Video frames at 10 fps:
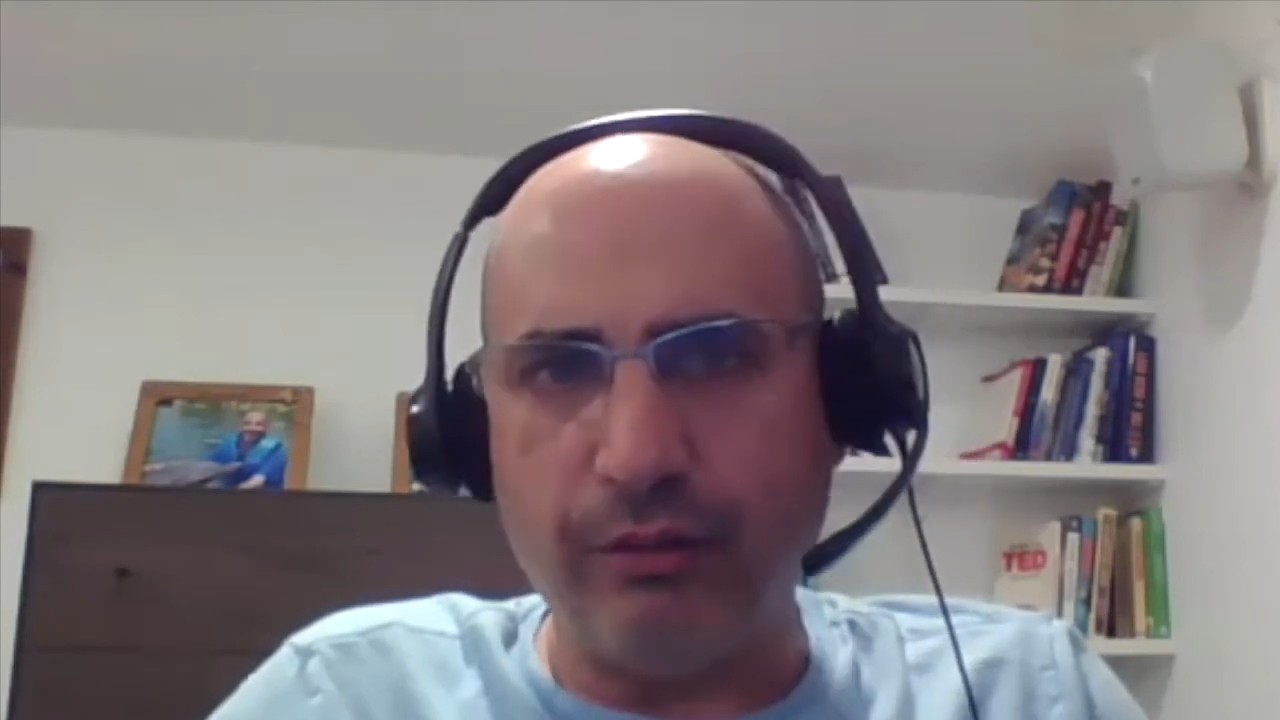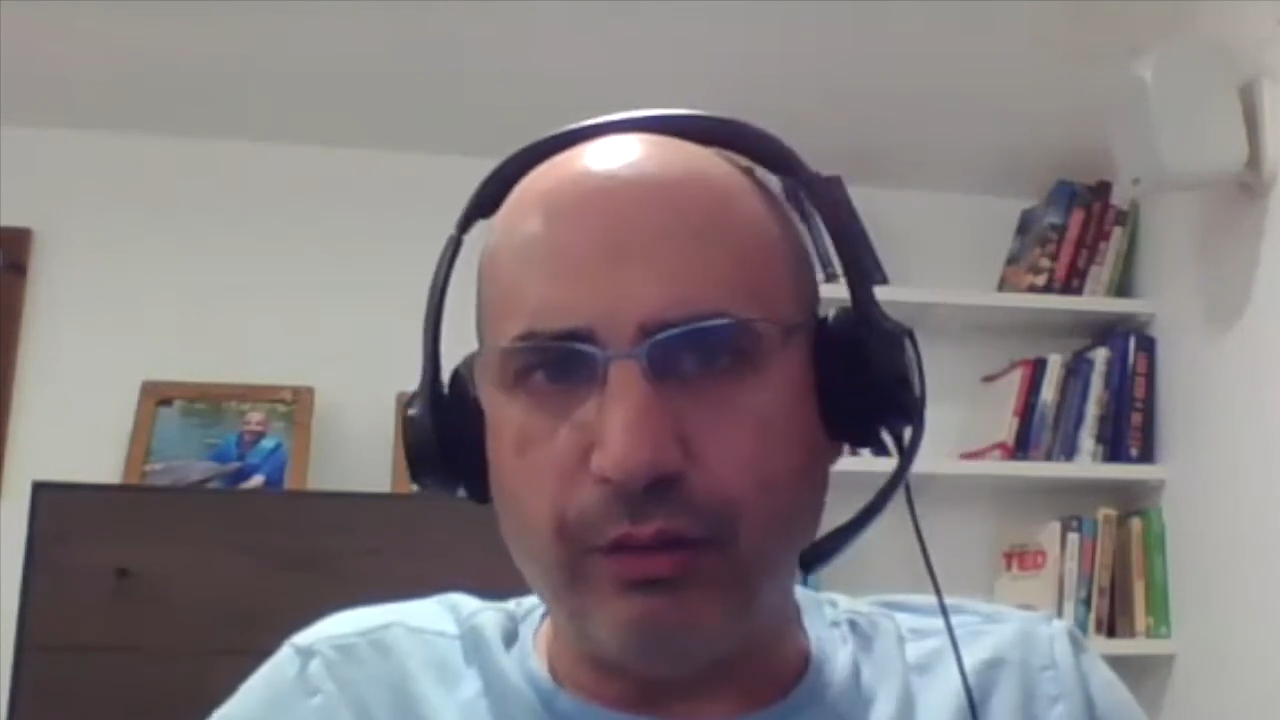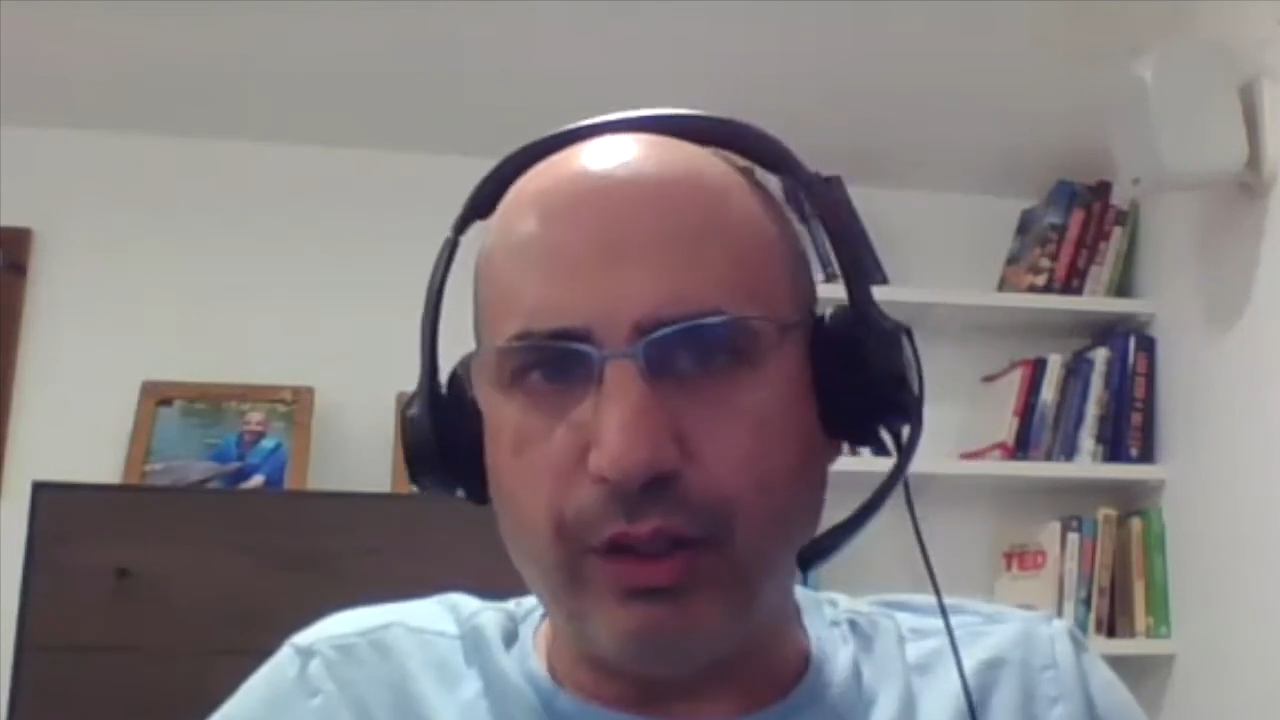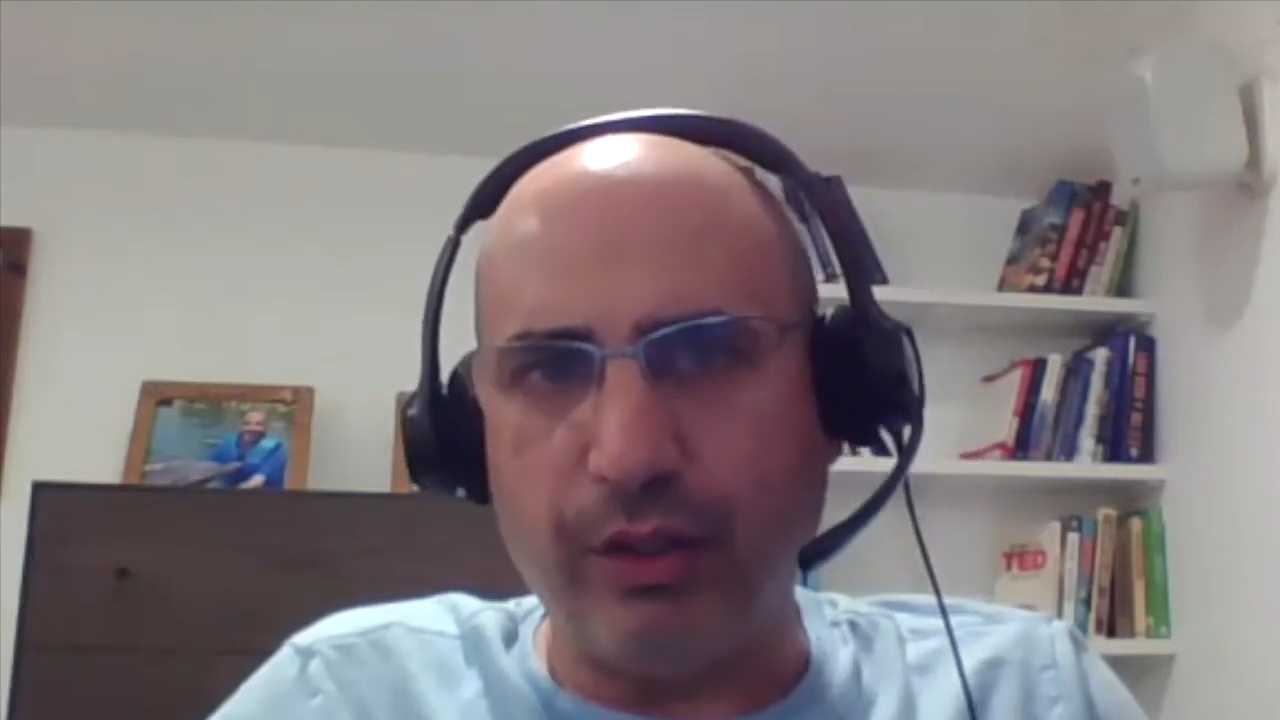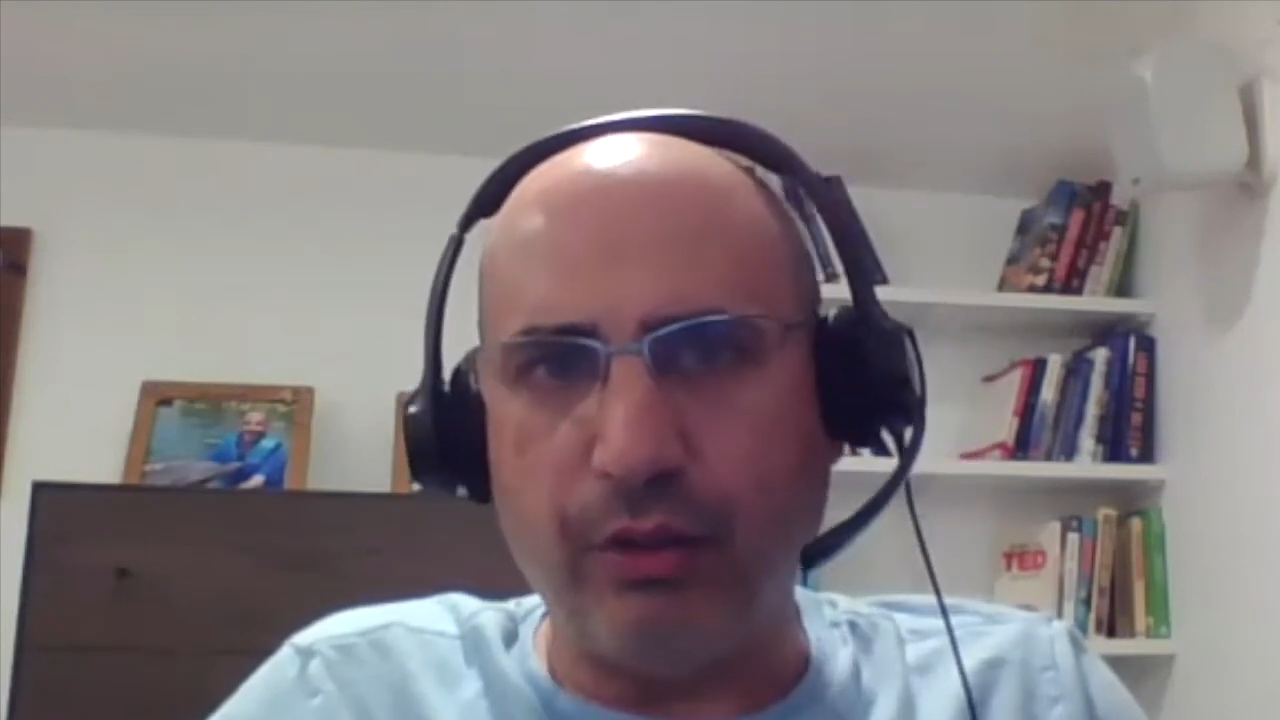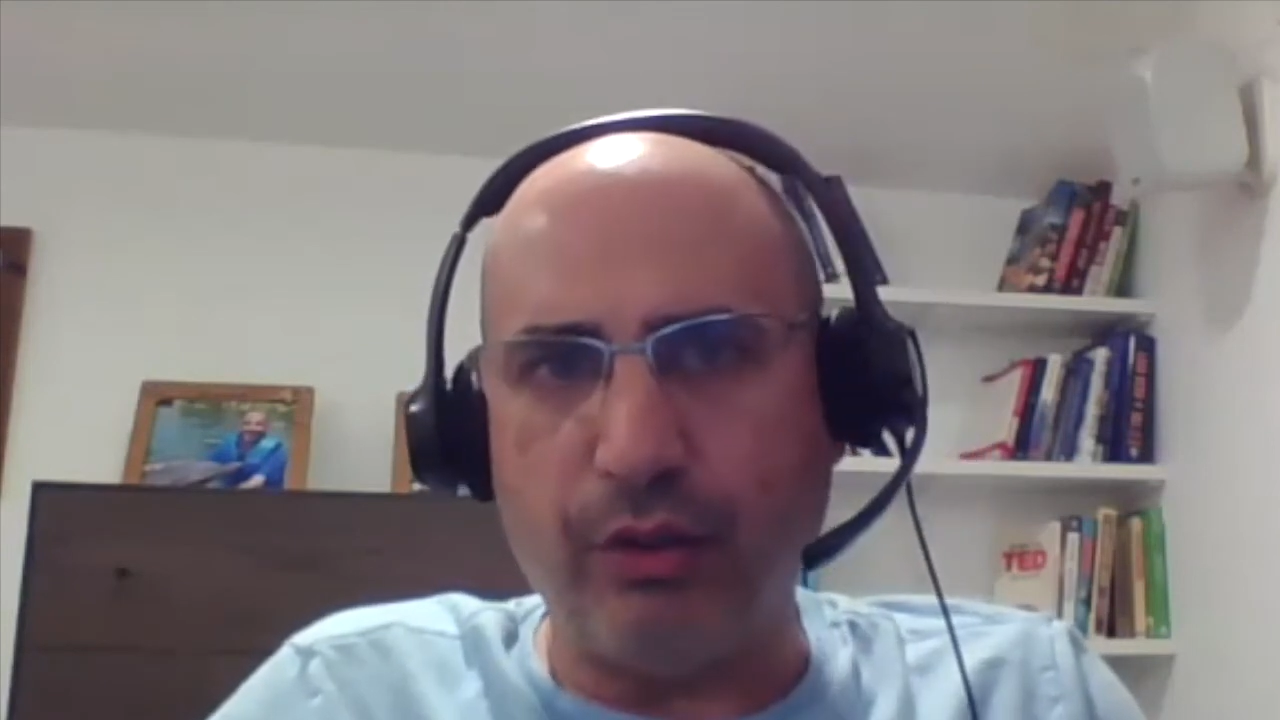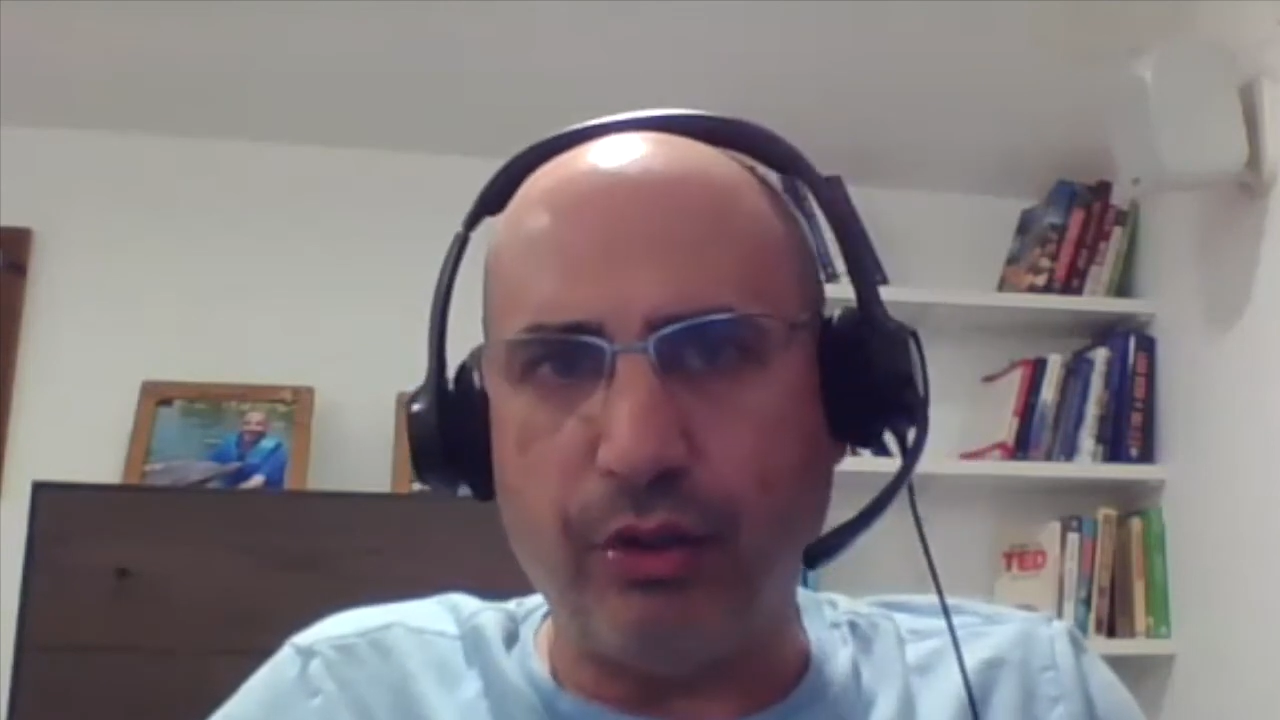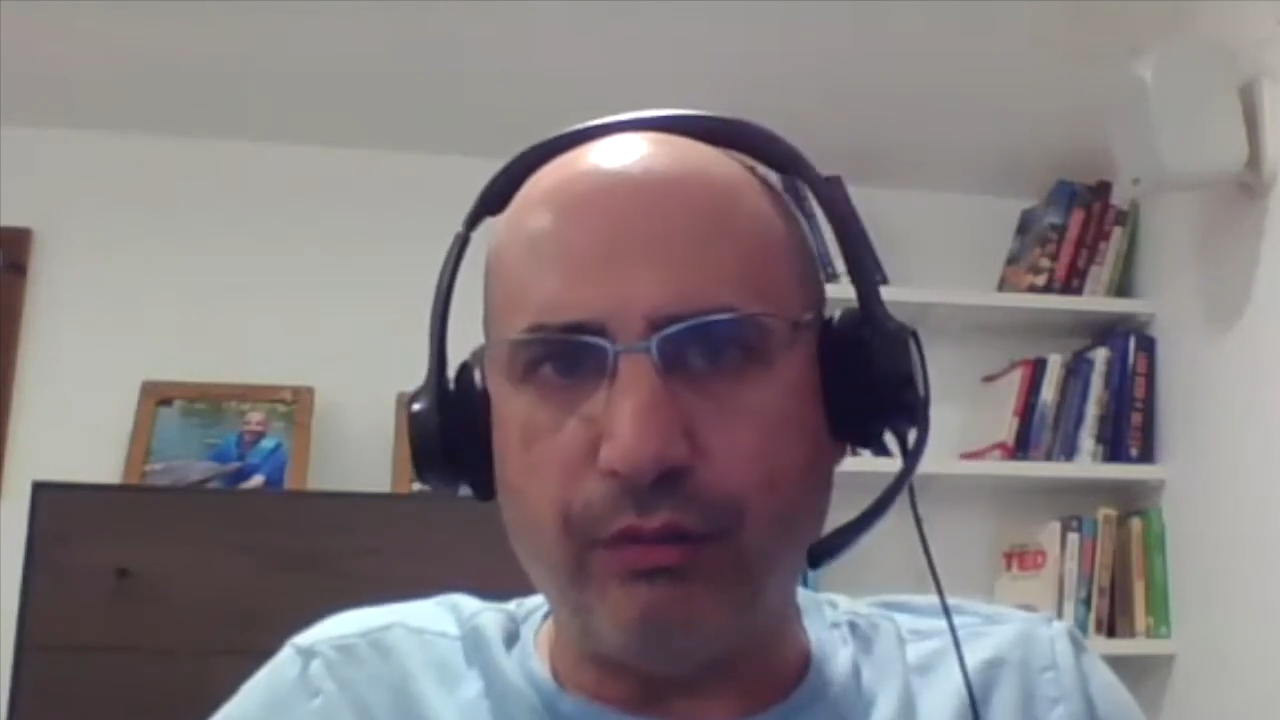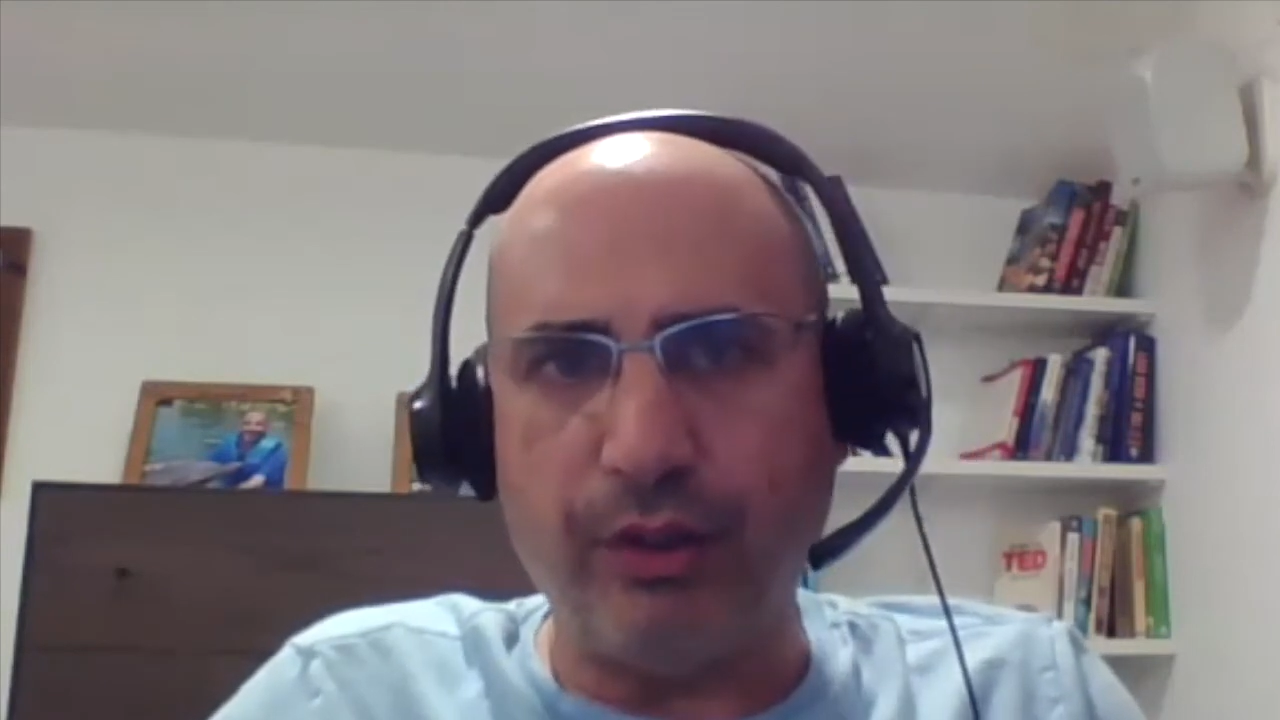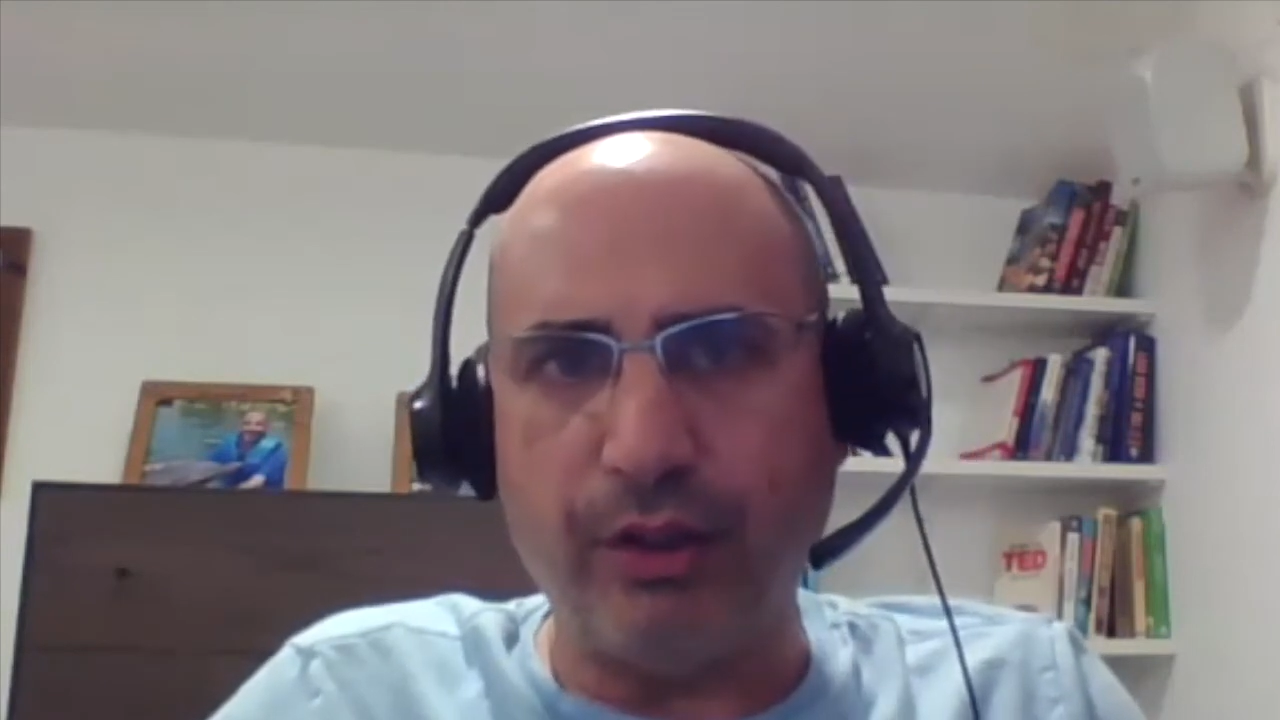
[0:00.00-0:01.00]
and we can document